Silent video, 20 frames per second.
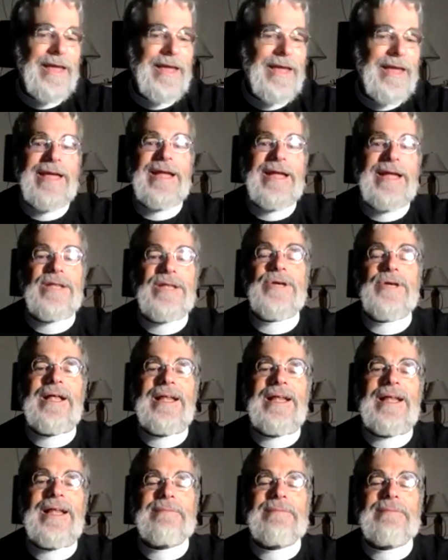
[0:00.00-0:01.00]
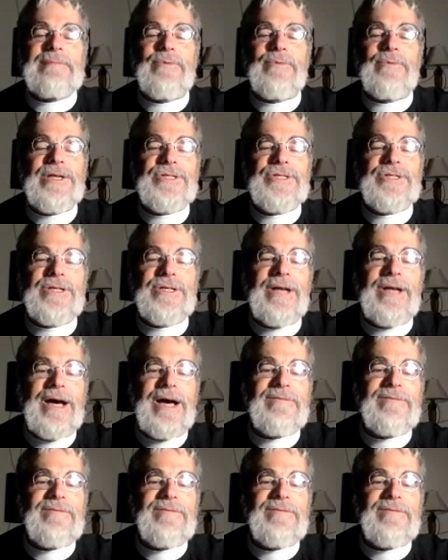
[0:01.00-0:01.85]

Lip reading: And it's a collaboration of a